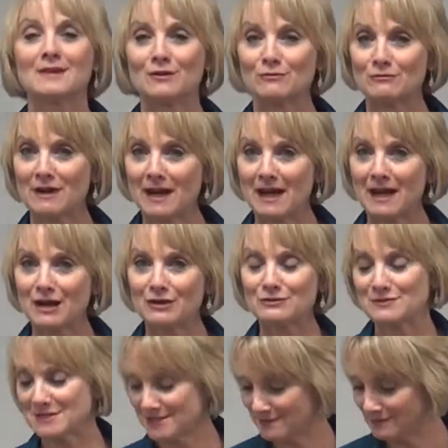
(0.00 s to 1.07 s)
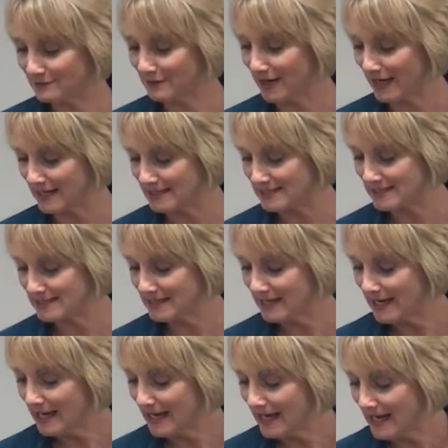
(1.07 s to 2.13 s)
Round, right.
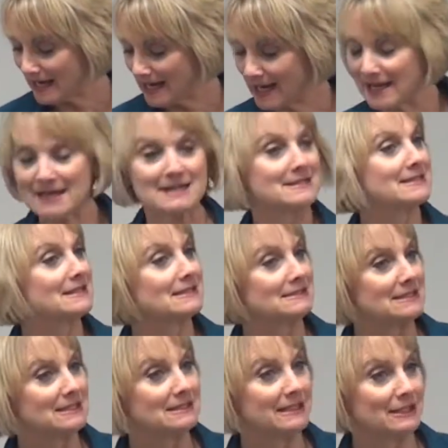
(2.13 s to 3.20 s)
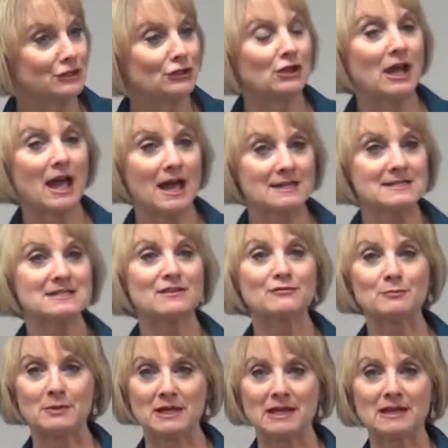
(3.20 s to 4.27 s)
And the leaner cuts
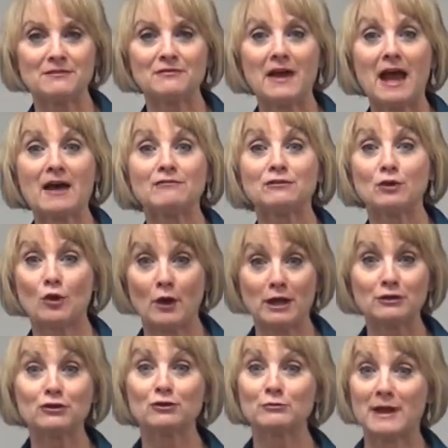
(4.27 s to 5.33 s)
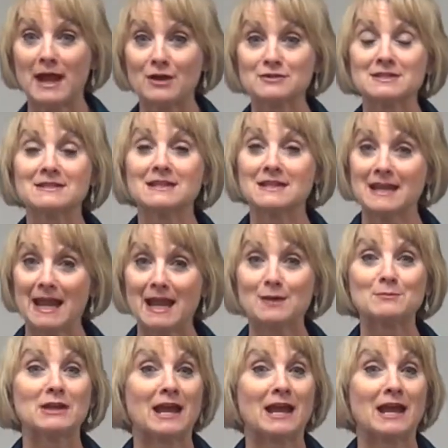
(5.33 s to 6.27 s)
of beef have loin or round in the name,